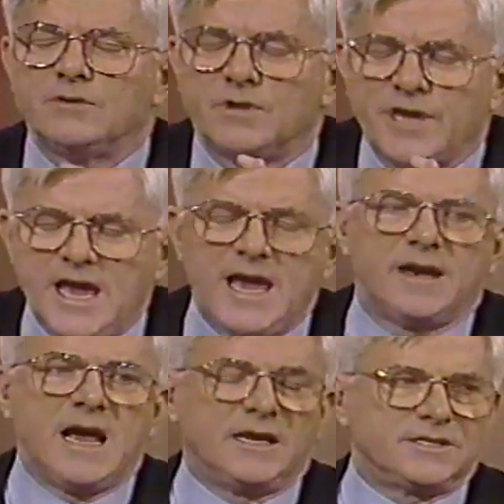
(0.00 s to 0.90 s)

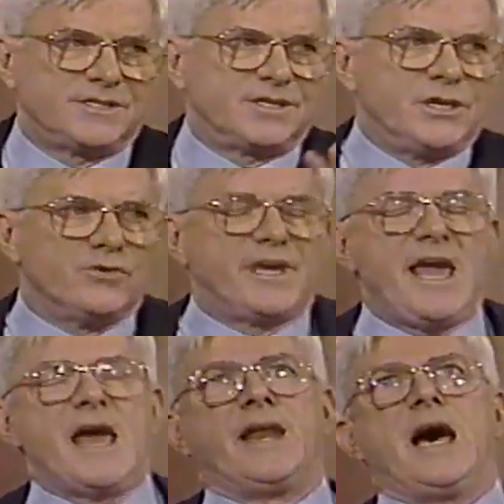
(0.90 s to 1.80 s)
cannot, you
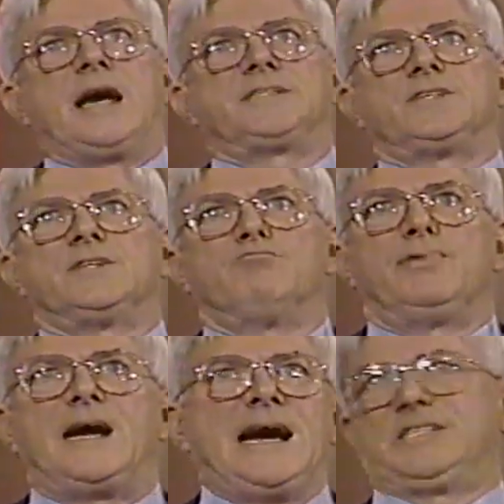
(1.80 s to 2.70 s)
cannot
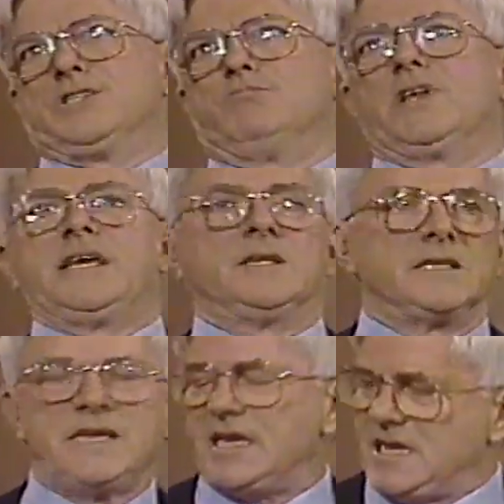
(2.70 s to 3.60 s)
possibly
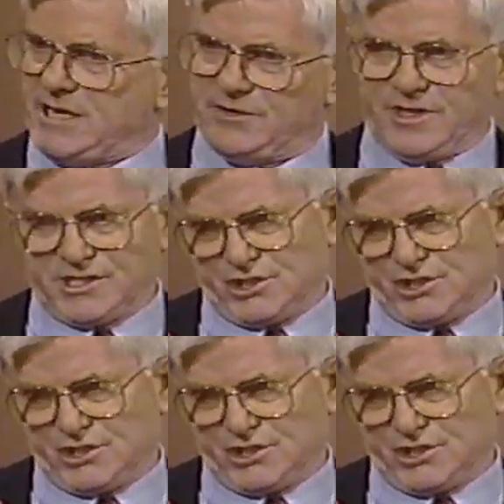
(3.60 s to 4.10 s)
lead this